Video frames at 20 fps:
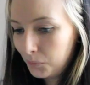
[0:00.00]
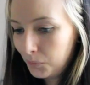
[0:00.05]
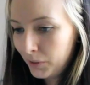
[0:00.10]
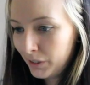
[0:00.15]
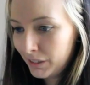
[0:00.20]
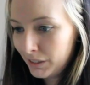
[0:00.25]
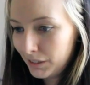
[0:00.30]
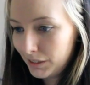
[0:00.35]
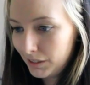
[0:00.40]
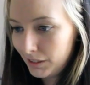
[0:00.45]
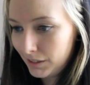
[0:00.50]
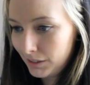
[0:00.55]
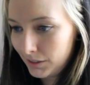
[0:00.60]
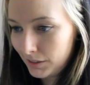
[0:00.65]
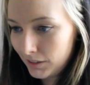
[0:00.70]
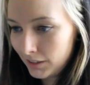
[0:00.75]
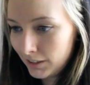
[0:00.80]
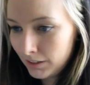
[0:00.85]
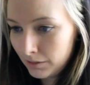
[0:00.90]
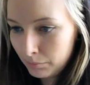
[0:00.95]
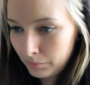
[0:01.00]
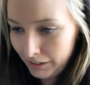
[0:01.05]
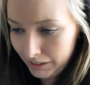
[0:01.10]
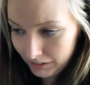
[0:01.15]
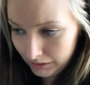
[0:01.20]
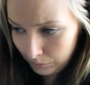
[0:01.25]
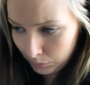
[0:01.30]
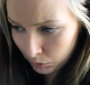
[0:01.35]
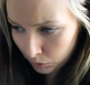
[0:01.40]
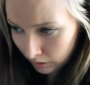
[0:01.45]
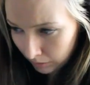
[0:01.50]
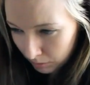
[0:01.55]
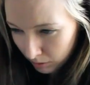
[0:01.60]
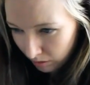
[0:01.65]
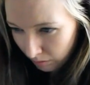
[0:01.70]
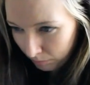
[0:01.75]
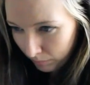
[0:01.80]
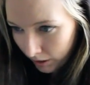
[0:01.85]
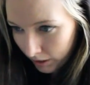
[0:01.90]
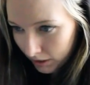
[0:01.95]
What is in my
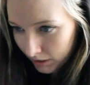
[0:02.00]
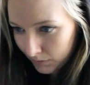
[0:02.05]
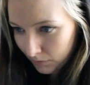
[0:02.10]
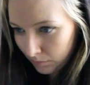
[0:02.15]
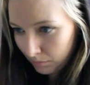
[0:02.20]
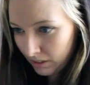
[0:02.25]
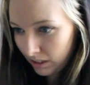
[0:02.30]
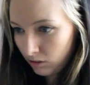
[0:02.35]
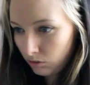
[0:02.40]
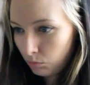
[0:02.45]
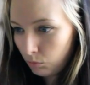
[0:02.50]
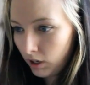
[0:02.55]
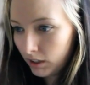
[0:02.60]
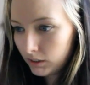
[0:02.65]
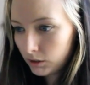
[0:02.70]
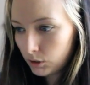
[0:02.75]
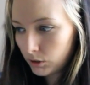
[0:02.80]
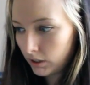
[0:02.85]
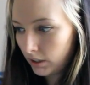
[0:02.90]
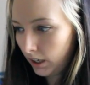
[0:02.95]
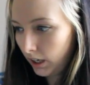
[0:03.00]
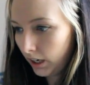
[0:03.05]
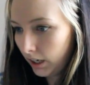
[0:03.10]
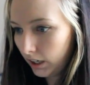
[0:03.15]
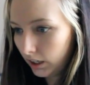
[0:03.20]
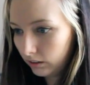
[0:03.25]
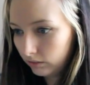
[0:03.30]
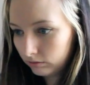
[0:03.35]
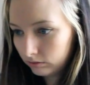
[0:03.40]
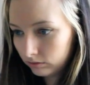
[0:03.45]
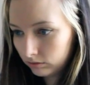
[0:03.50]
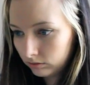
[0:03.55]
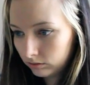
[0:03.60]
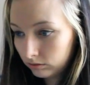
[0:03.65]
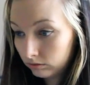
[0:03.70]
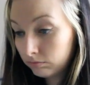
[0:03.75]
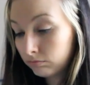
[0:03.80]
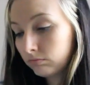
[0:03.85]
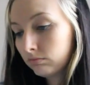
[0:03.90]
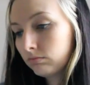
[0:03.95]
subscription box for me to watch today?
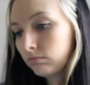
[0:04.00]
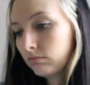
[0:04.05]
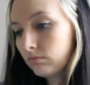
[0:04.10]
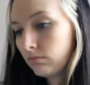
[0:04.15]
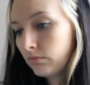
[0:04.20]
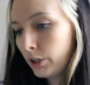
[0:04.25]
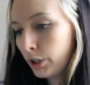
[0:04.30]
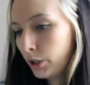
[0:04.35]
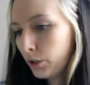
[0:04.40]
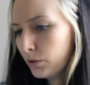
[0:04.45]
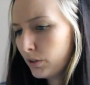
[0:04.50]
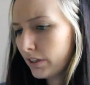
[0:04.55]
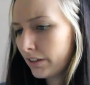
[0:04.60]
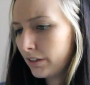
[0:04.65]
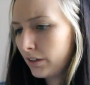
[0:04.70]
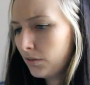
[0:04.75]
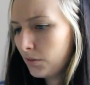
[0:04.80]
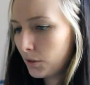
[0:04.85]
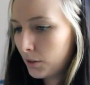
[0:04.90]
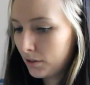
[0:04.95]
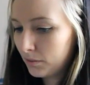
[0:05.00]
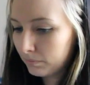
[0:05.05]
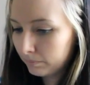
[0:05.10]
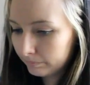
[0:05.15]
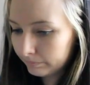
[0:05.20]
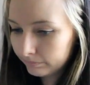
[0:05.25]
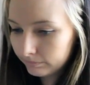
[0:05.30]
Girls on YouTube.